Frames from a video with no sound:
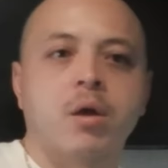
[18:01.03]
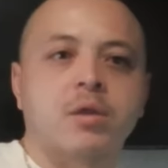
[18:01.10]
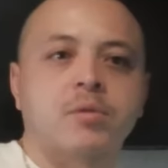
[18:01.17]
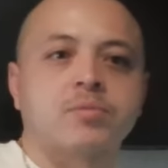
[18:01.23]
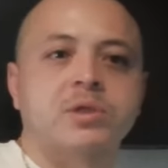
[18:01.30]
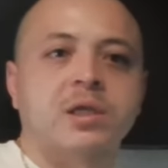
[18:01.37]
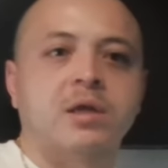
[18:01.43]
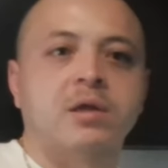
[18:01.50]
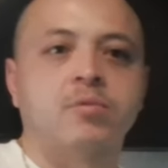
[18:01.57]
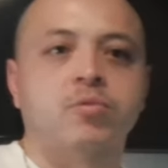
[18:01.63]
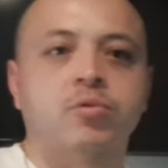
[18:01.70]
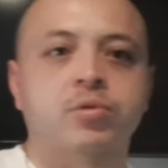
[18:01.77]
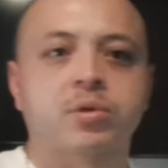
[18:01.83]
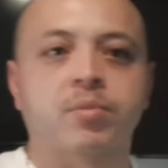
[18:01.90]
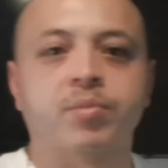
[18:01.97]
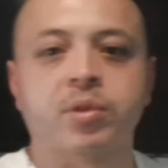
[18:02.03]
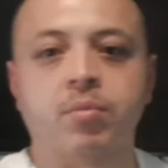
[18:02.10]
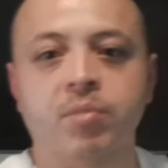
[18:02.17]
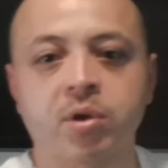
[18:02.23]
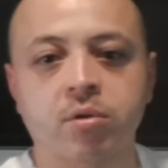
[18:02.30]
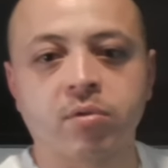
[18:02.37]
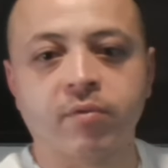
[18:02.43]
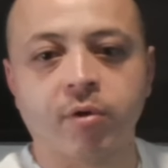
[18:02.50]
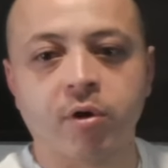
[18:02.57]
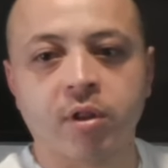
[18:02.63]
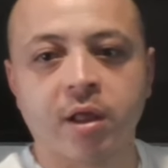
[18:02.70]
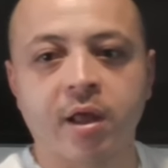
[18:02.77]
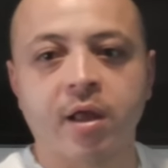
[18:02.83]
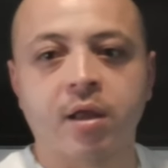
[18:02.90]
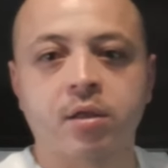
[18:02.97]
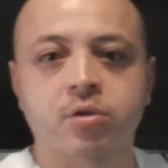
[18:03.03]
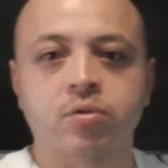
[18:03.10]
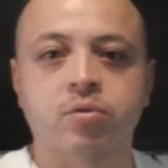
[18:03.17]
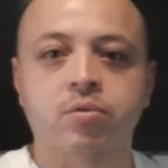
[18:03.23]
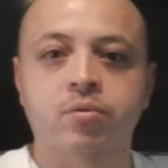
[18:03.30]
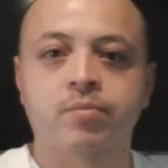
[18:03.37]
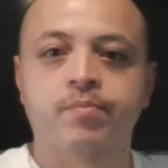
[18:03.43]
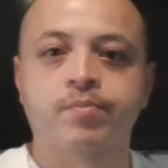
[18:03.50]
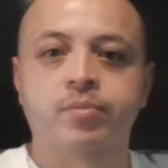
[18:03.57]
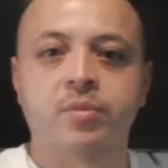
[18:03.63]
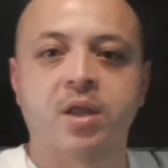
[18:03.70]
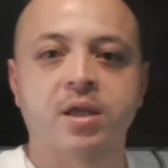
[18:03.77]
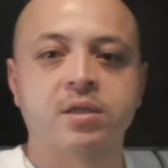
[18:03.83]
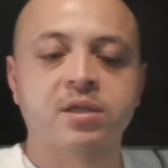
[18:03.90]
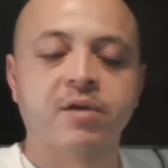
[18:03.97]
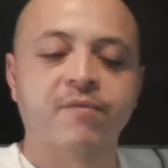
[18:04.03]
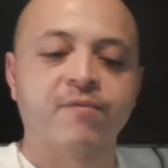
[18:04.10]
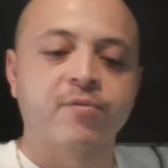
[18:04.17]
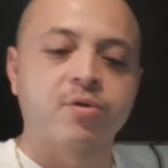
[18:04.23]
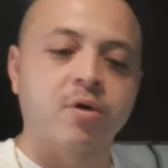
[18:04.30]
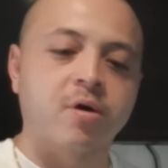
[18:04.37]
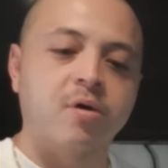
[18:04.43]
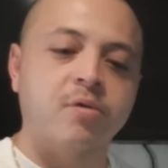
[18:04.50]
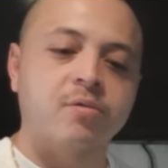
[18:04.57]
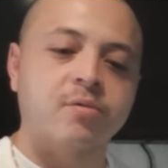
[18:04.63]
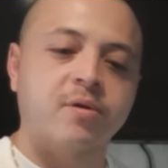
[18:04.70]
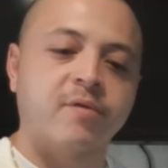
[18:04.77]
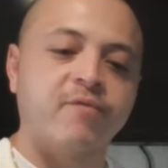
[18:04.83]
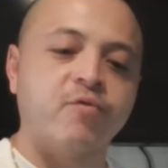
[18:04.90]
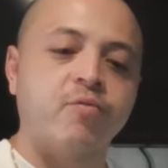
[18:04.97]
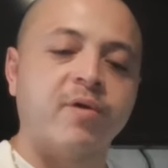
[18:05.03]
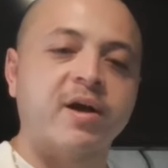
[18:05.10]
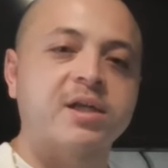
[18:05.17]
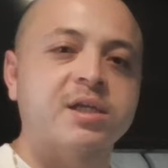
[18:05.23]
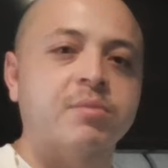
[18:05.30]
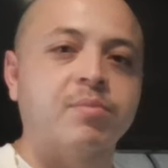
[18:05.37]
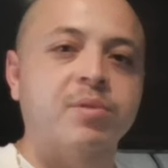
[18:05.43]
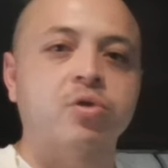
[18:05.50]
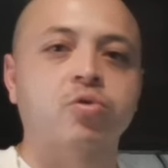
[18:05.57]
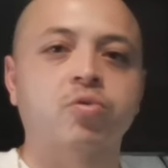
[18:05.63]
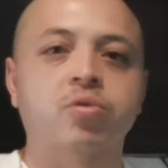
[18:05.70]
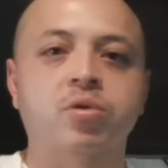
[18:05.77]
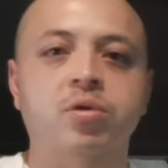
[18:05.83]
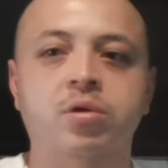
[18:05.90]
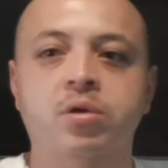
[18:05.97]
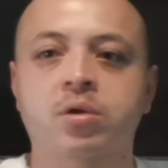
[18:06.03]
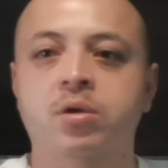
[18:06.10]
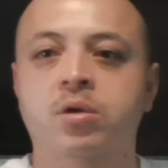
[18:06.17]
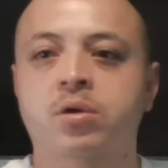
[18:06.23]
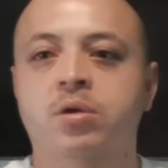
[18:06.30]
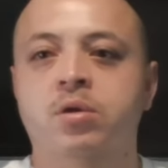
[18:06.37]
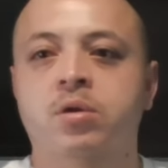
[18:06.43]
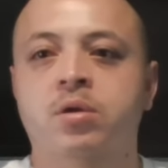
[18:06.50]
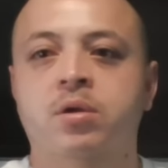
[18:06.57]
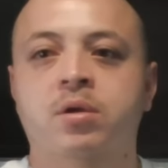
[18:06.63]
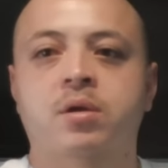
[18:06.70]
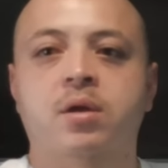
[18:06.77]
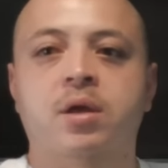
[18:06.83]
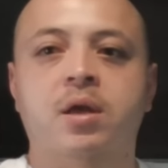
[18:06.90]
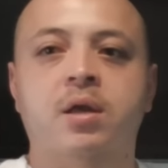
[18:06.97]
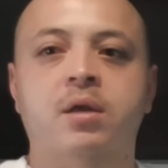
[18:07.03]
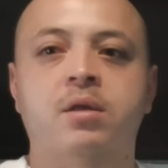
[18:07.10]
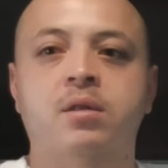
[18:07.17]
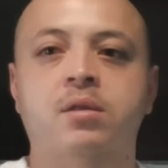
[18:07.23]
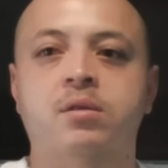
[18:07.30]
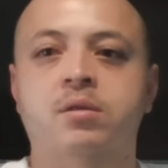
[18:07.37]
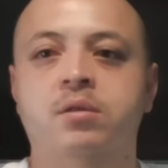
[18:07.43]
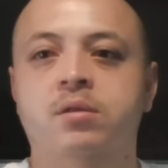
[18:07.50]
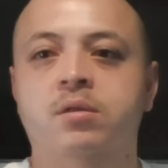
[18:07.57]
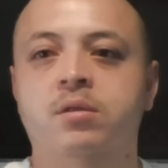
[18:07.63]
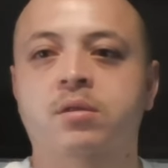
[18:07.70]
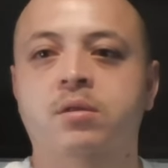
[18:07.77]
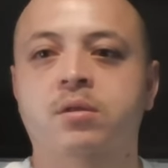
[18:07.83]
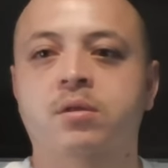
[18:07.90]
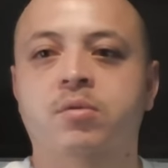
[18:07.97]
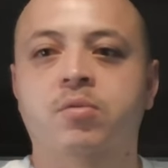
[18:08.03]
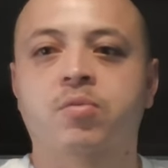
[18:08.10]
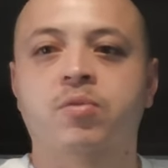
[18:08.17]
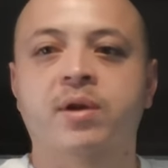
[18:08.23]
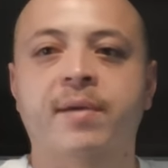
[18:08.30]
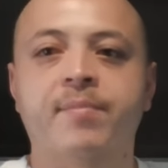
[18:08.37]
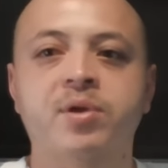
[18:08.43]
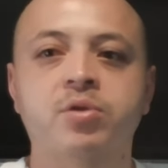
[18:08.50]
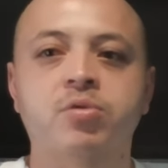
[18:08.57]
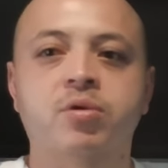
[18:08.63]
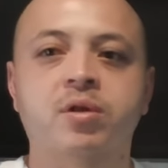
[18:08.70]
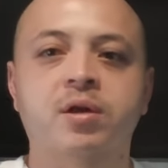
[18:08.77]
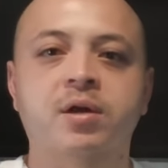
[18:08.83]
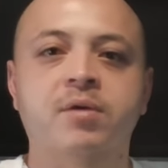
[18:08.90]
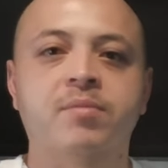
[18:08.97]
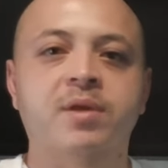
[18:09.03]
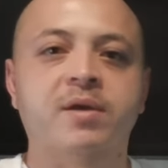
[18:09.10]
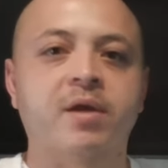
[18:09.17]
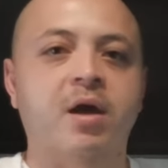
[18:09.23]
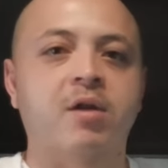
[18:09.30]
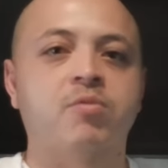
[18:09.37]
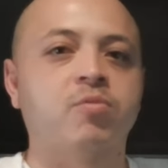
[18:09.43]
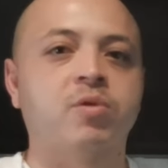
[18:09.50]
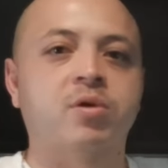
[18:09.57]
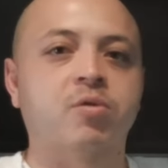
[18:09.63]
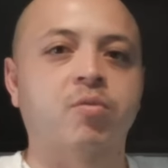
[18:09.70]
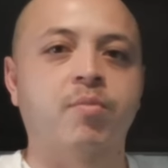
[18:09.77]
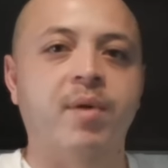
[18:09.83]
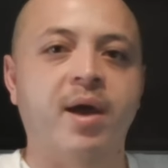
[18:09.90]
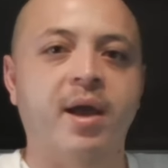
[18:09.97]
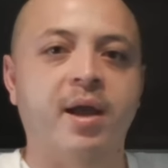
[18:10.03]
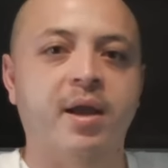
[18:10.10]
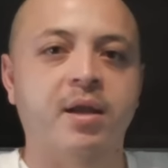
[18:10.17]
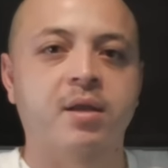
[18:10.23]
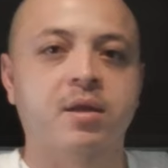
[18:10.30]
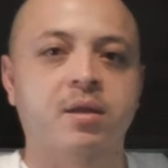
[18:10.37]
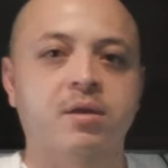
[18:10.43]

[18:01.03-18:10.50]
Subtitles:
I'm saying we was up in the middle of all that, so it's different, dog, if you've actually been through it. And when I've been through that, I'm like, I don't want to go back.